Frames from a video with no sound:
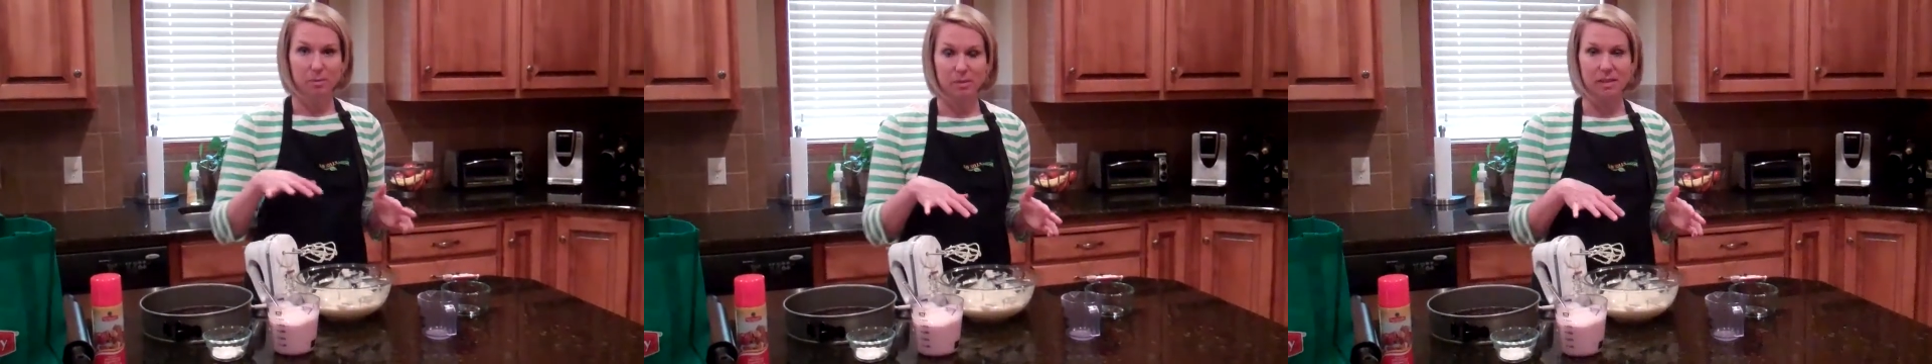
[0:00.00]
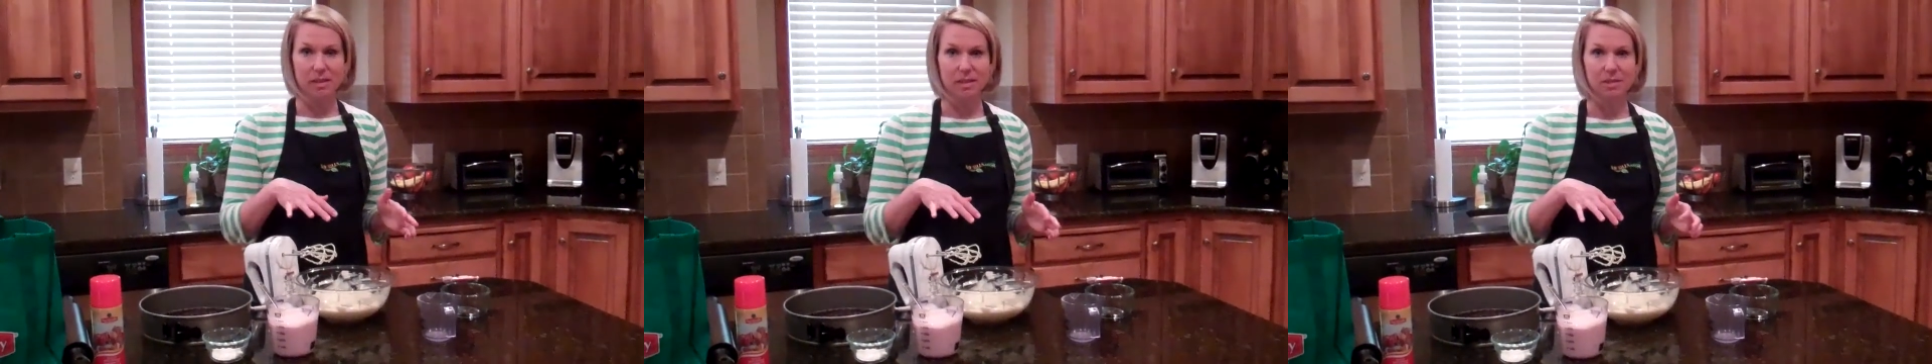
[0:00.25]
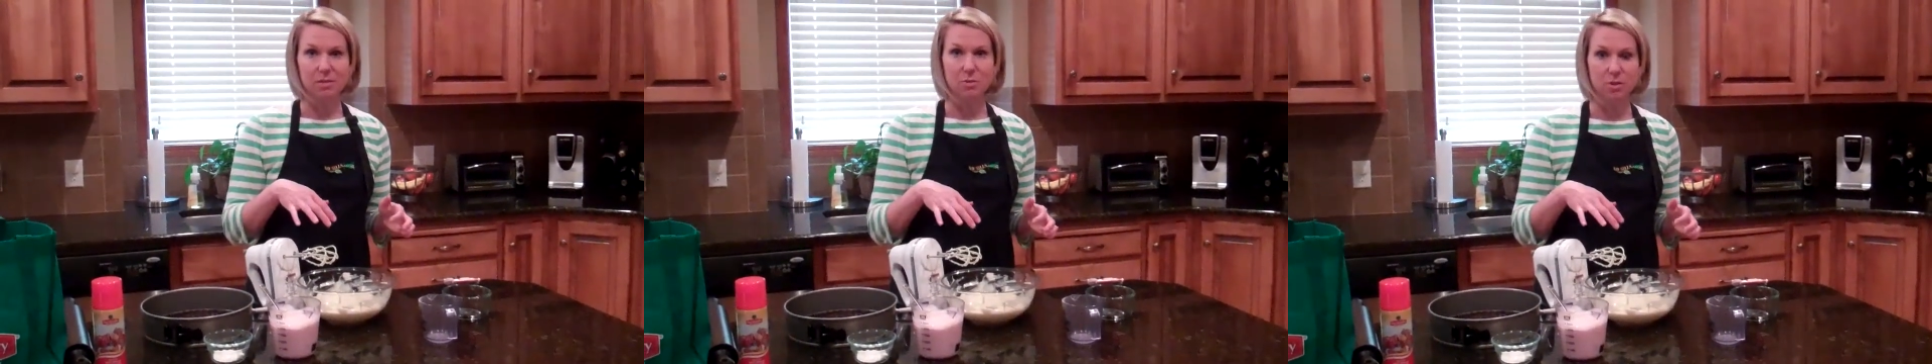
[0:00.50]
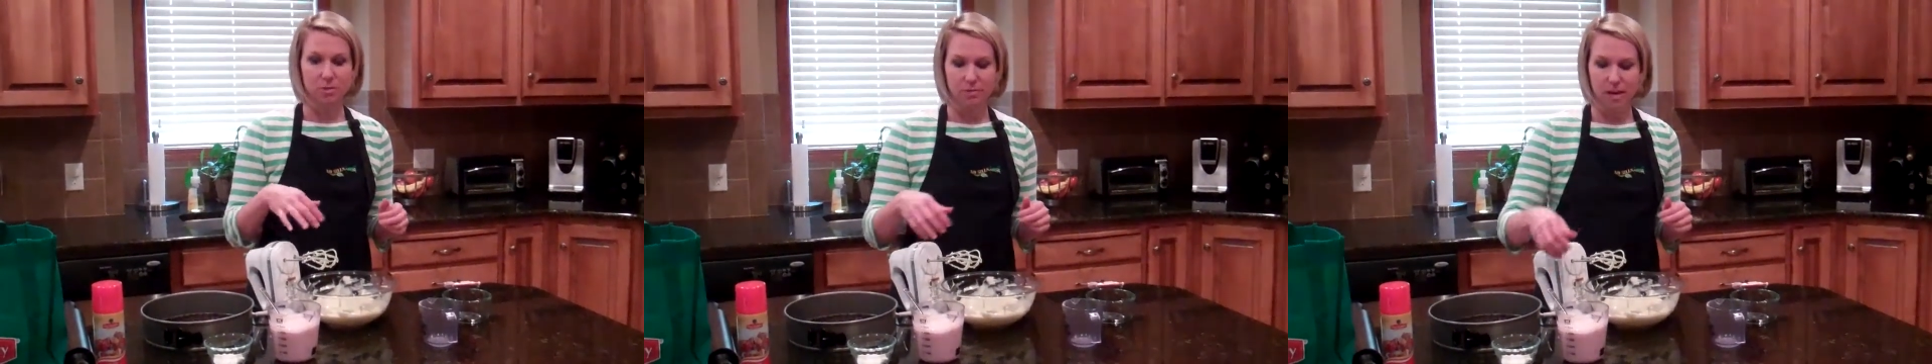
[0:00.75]
besides the
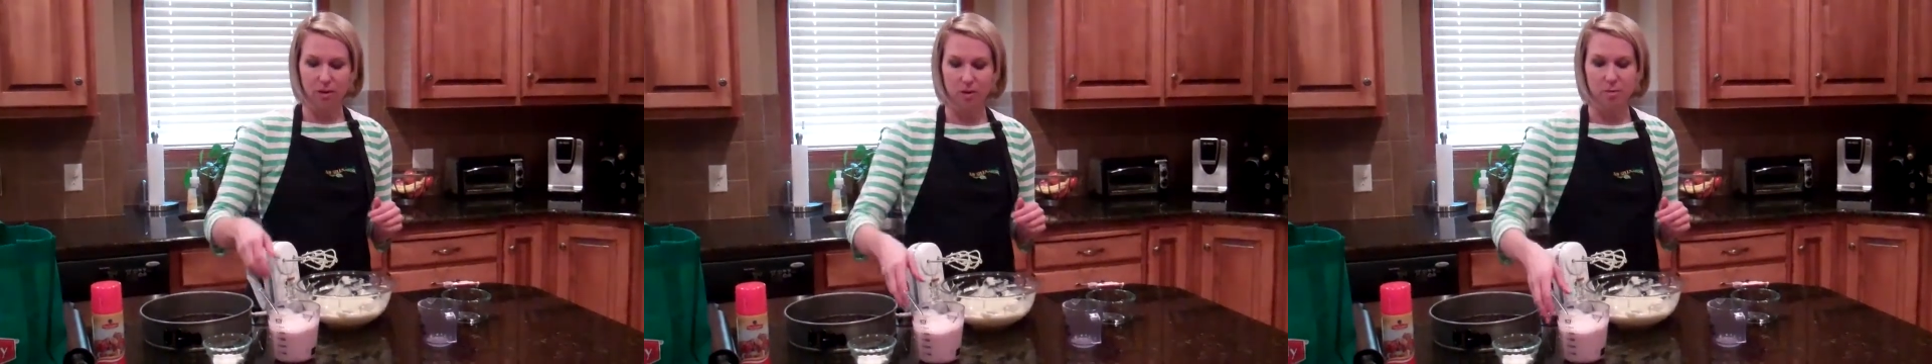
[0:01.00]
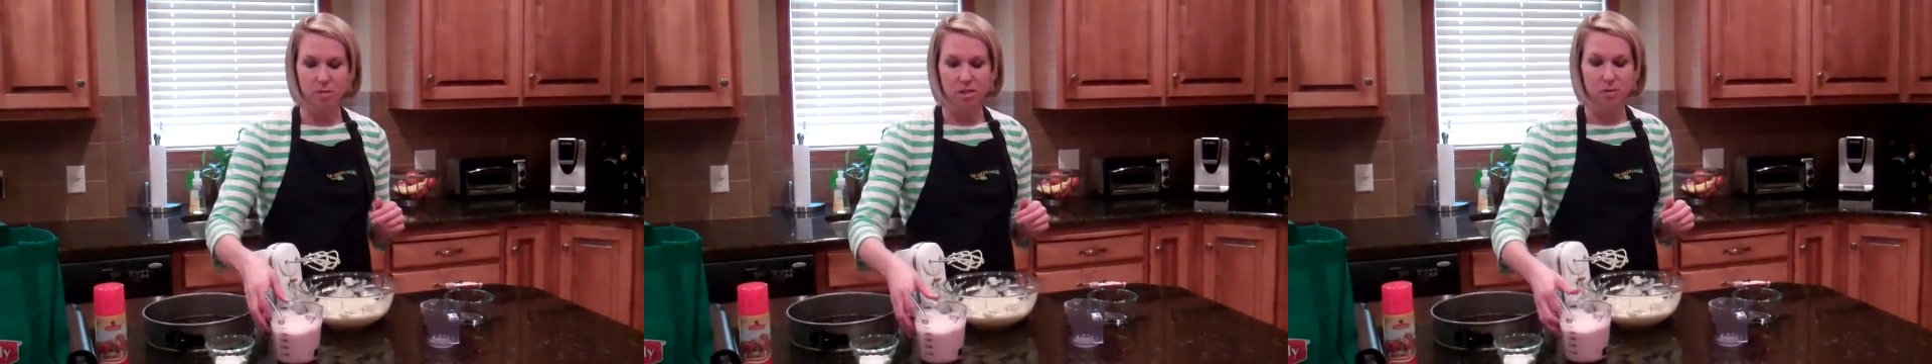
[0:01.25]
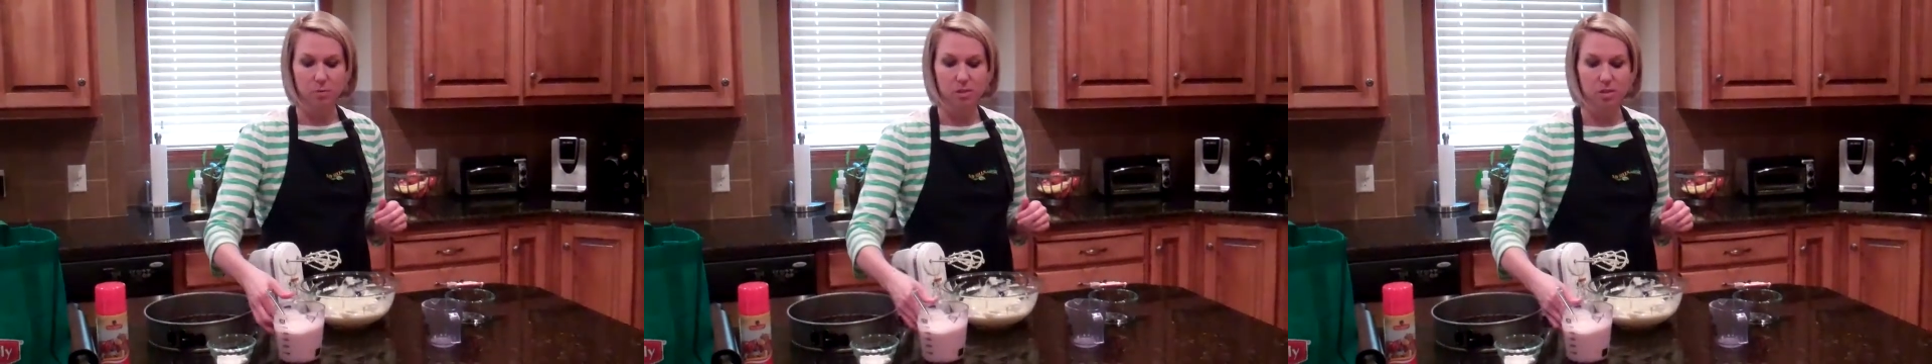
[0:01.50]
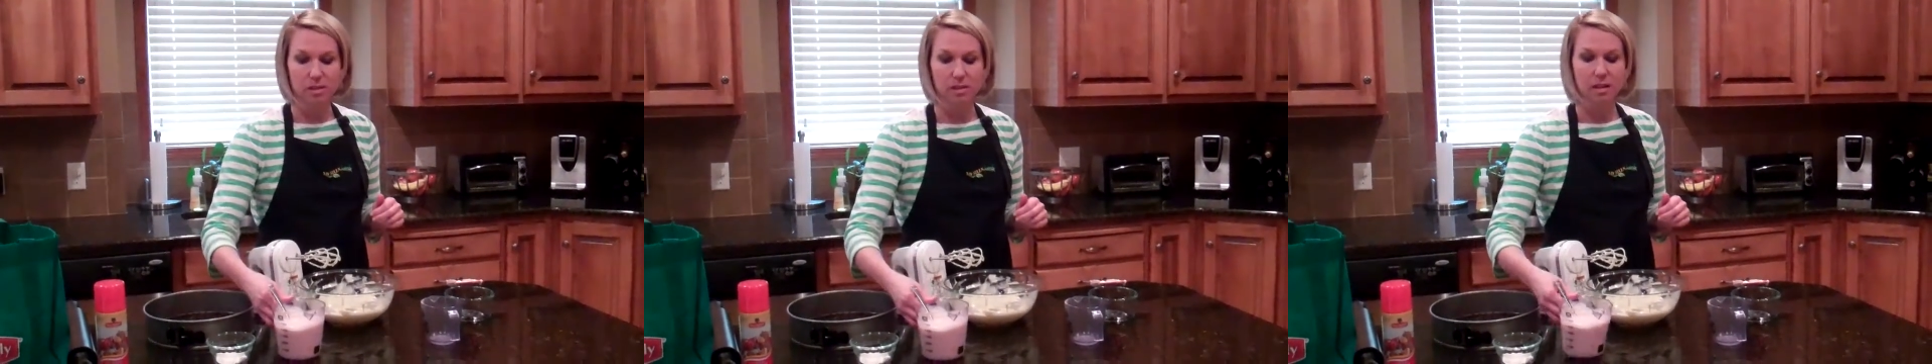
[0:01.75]
reduced fat cream cheese,
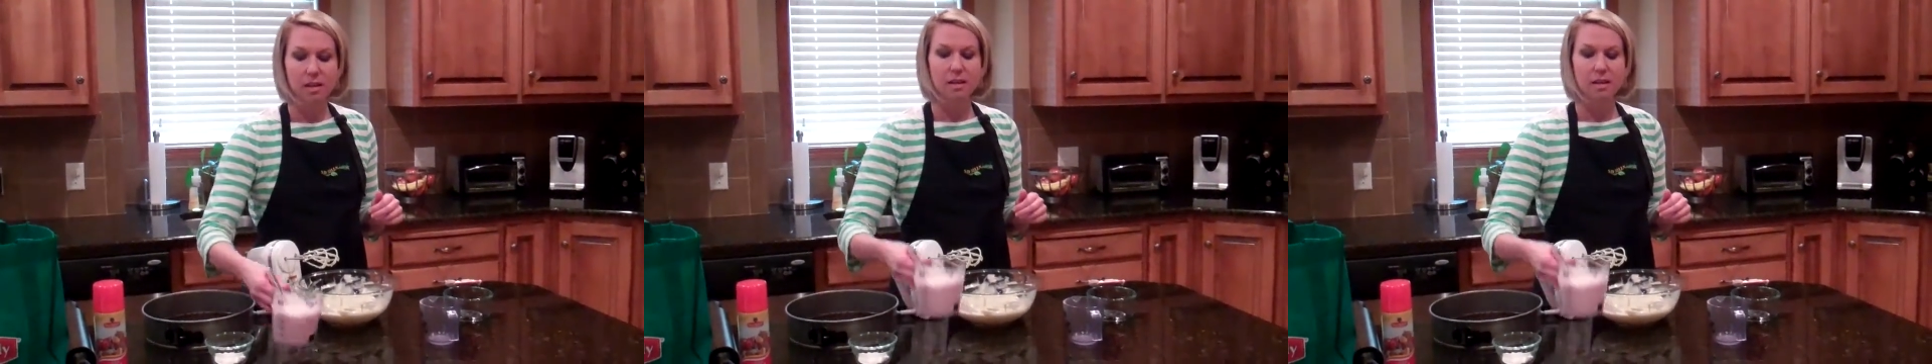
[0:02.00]
which is